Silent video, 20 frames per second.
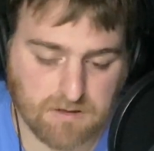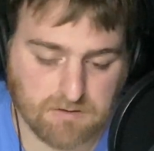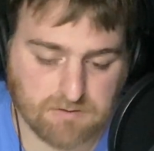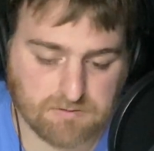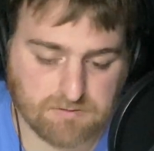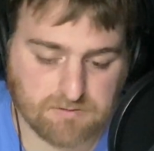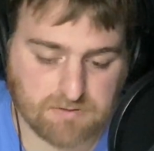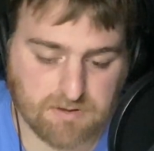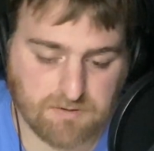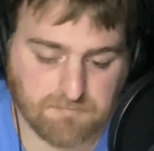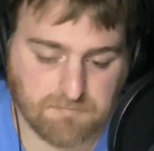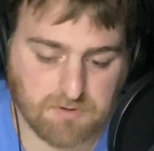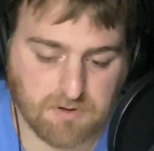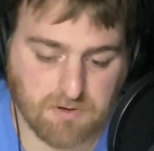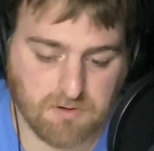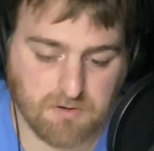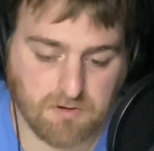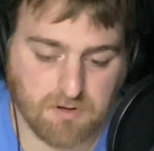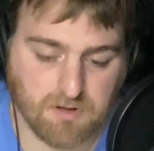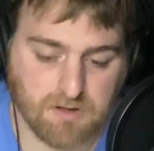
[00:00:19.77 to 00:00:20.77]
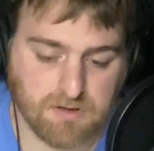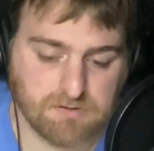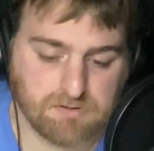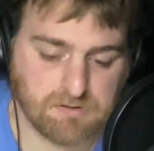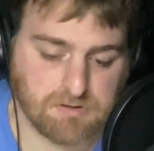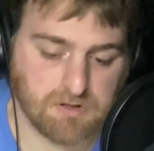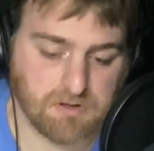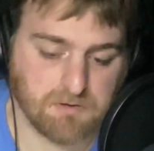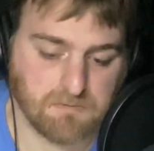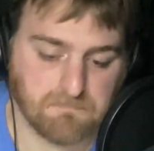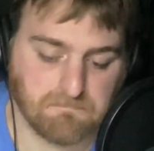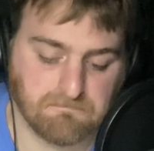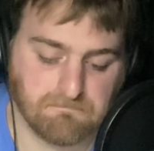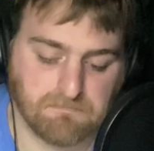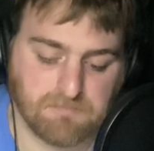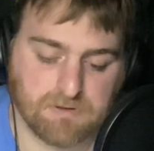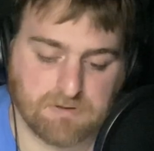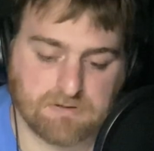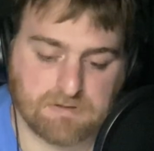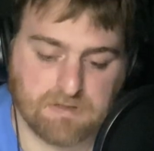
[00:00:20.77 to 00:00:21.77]
stuff going on, so
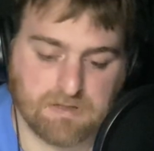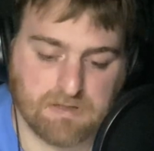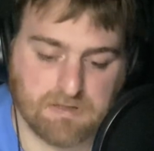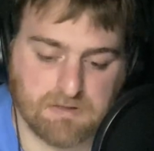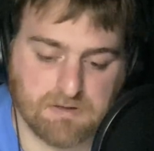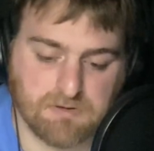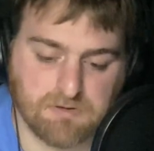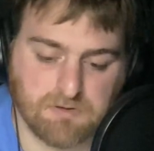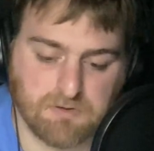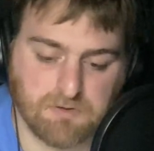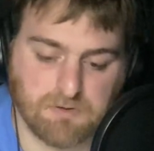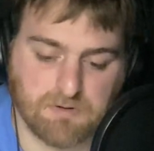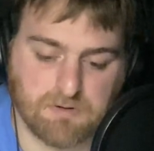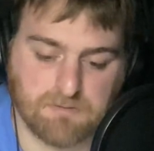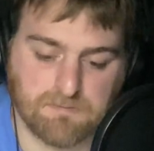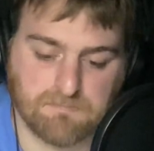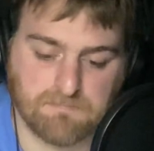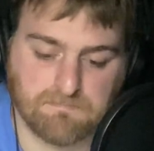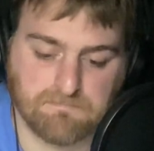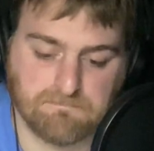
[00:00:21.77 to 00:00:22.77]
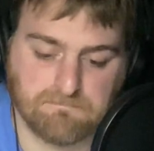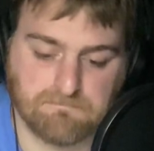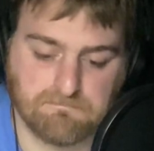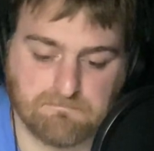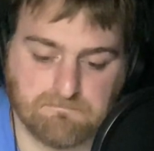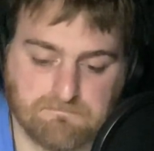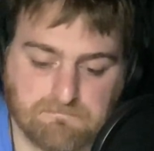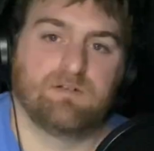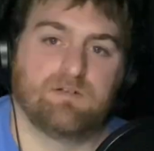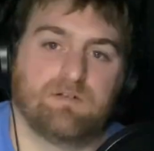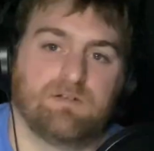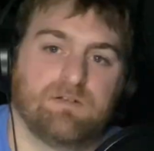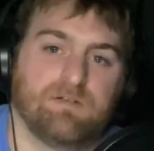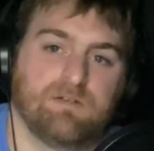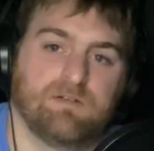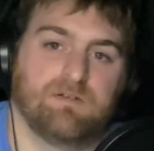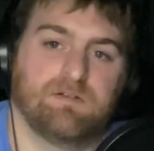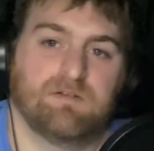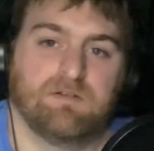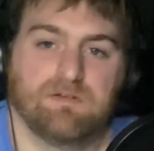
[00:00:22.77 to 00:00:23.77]
let's get
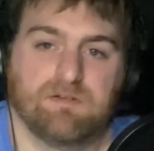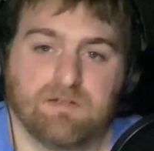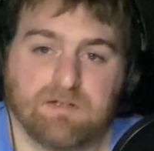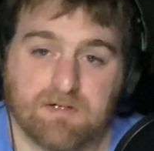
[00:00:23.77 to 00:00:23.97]
into it.